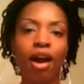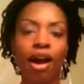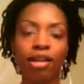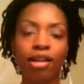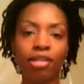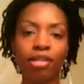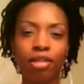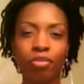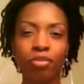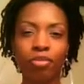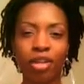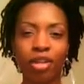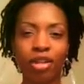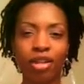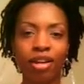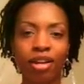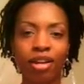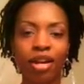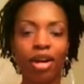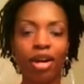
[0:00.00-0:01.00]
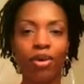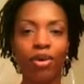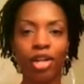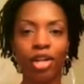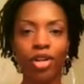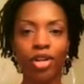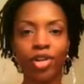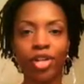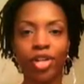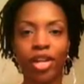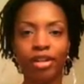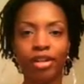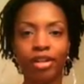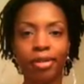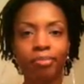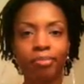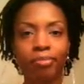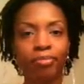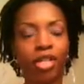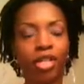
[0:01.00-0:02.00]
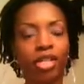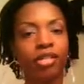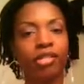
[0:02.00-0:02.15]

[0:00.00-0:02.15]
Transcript: ask me how I created